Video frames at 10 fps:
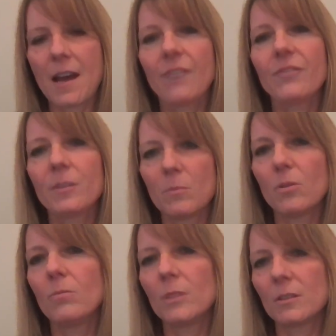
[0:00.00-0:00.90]
they have the
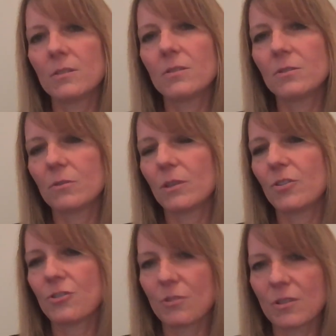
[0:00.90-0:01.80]
moment to
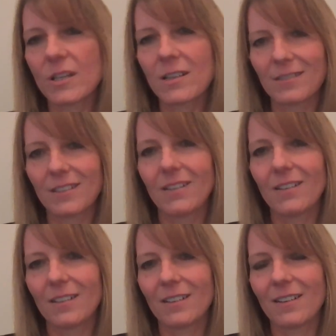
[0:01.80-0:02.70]
enjoy
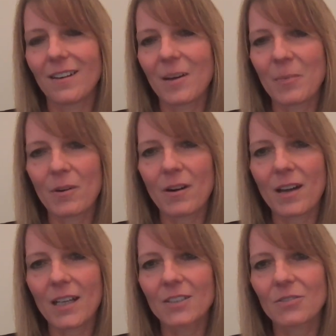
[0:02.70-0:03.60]
a
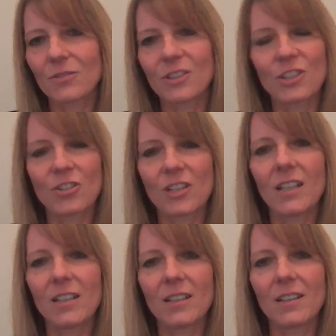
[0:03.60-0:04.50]
product or a
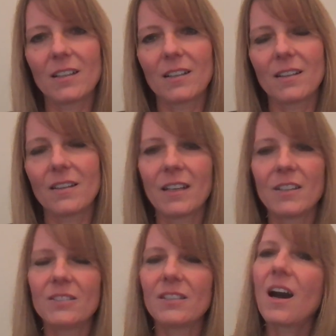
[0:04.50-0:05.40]
drink,
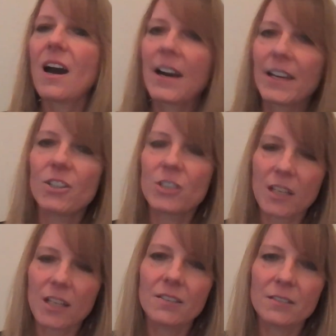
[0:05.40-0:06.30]
there's a higher
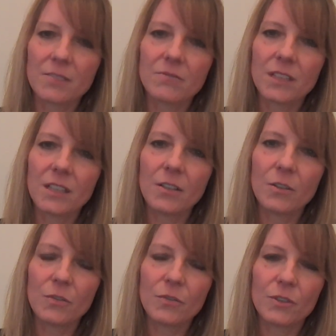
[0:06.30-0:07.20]
chance they really
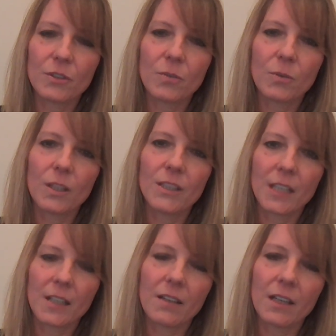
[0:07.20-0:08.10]
look for the
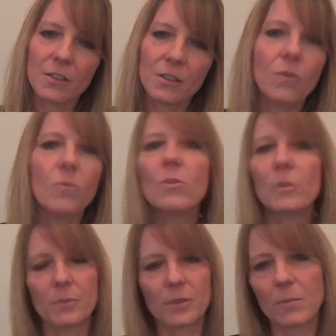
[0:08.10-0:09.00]
quality and go
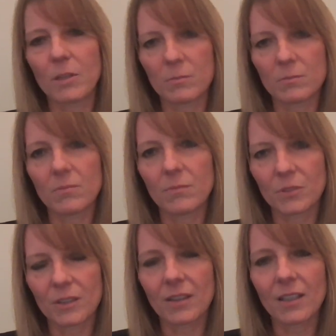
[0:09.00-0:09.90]
more premium.
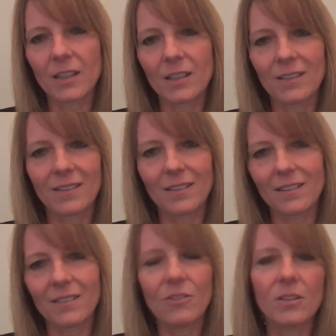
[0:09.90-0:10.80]
So I think
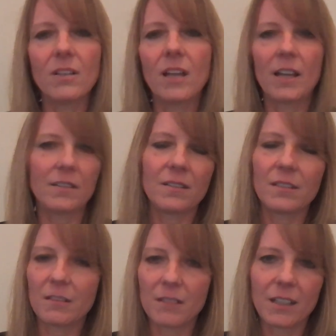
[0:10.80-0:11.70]
it's not
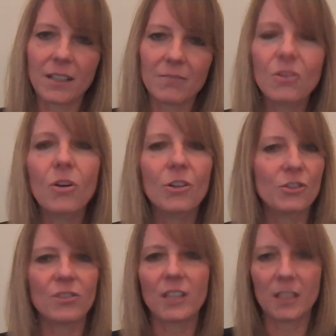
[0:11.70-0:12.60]
necessarily
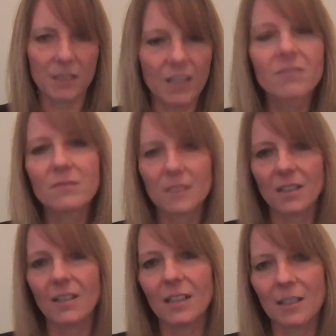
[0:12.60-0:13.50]
contradicting
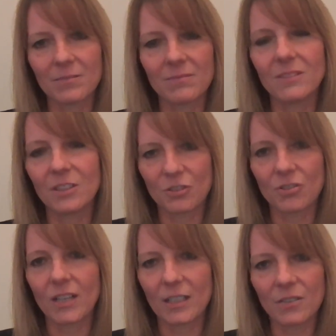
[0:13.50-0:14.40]
this
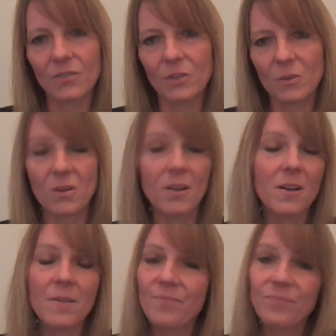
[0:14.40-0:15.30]
trend. So